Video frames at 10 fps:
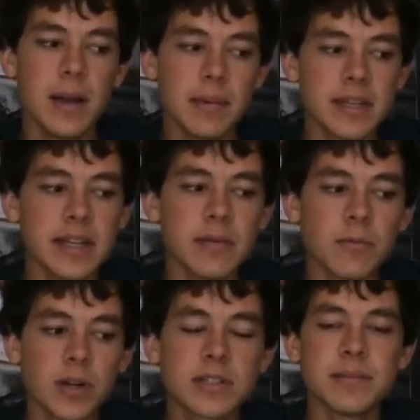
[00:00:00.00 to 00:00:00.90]
But then it
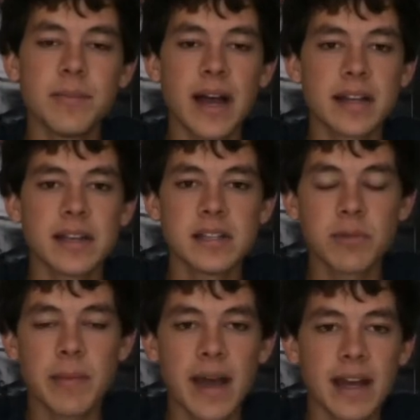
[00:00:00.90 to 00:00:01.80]
worked its
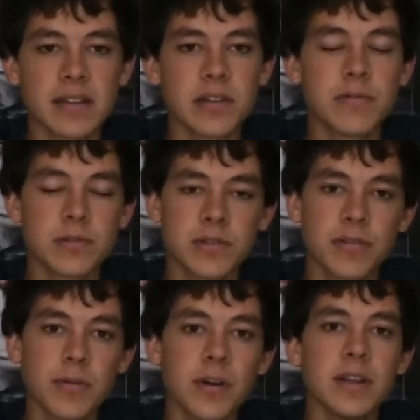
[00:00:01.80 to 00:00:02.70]
way back into the
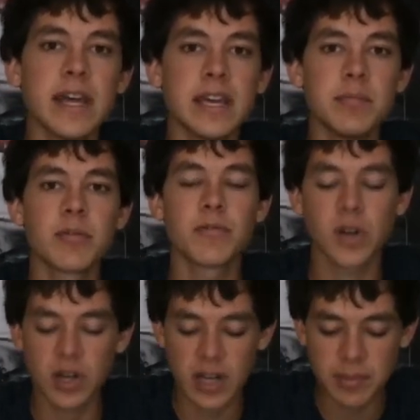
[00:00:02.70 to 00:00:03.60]
4-2-3-1 that he
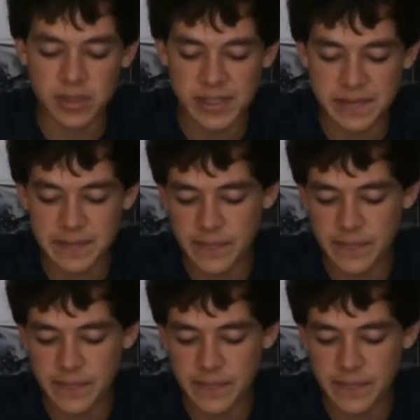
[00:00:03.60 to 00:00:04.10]
preferred, I believe.